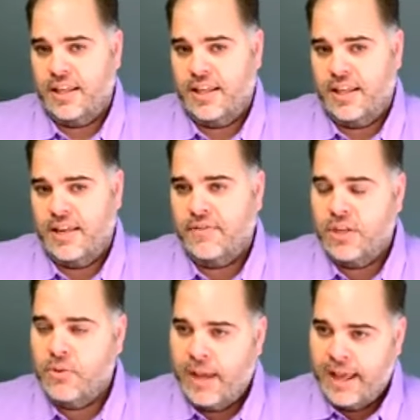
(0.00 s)
if
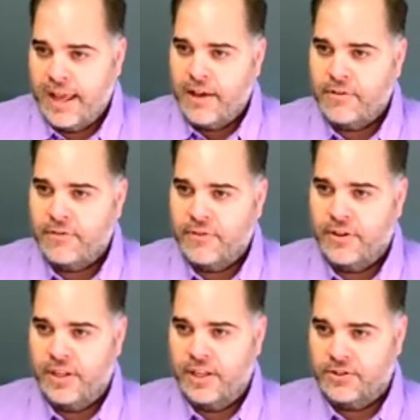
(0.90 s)
you have
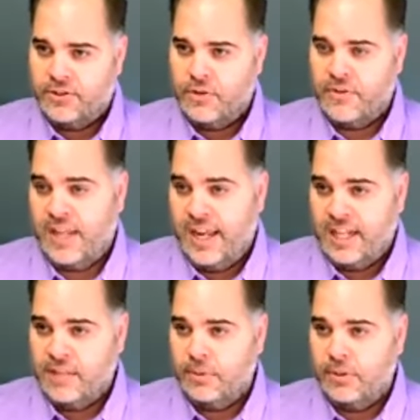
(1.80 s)
a service
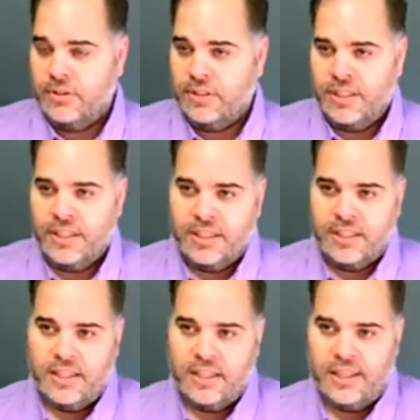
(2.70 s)
animal,
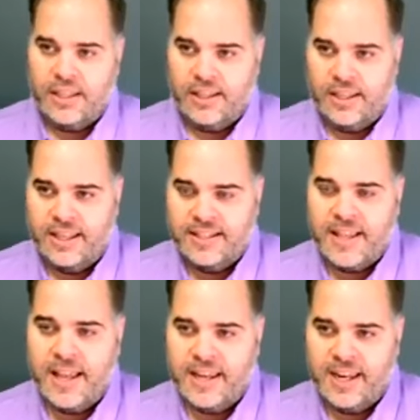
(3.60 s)
is
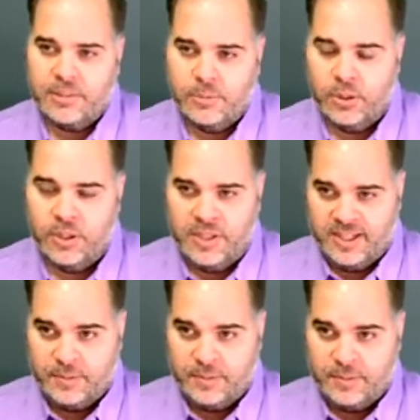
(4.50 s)
that animal and the
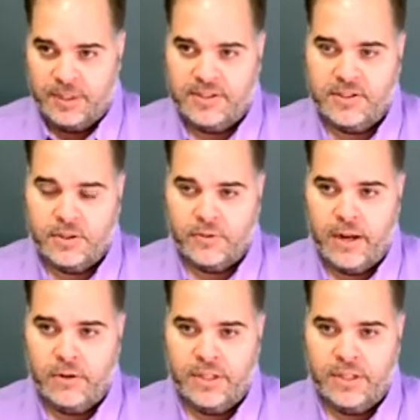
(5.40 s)
expenses
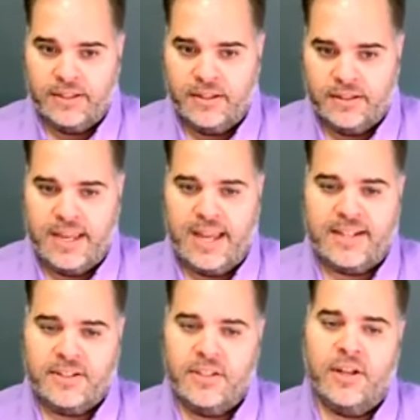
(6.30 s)
around it
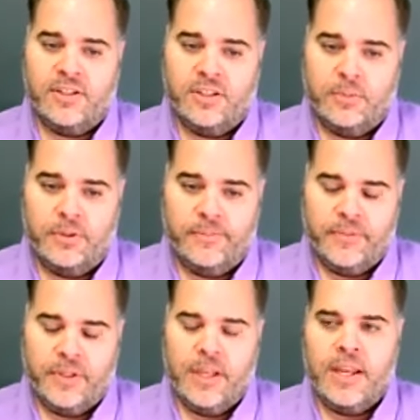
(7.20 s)
tax deductible?
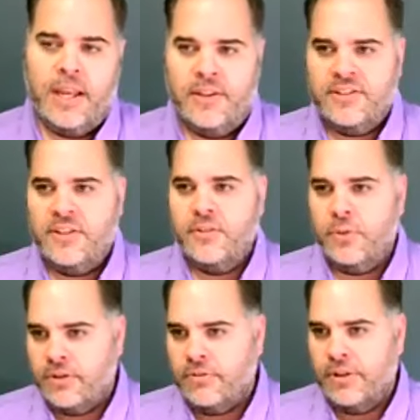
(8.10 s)
And this is
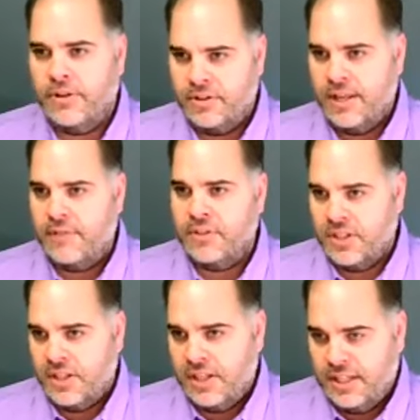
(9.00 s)
where, you know, the devil's
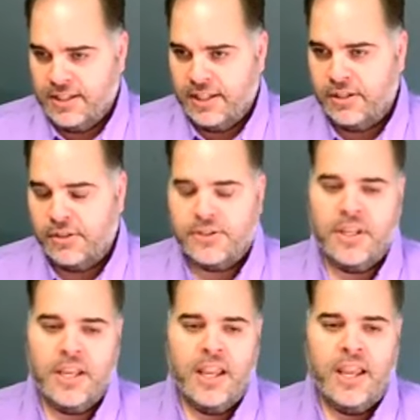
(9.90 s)
in the details,
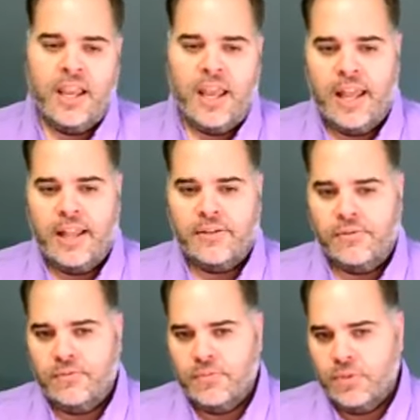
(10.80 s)

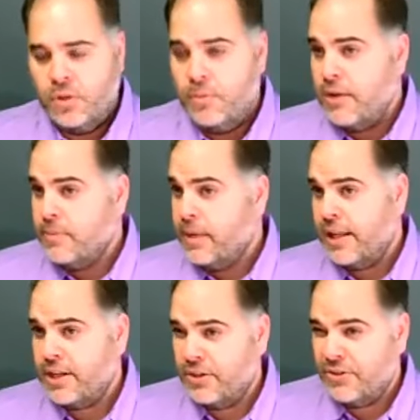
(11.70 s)
and you may or may
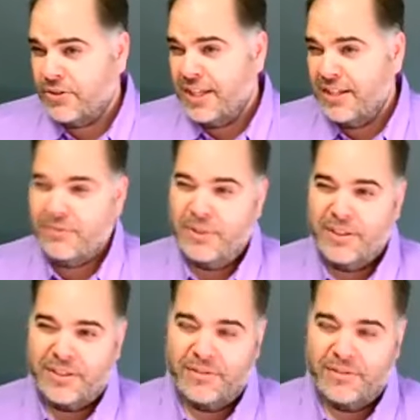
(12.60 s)
not agree with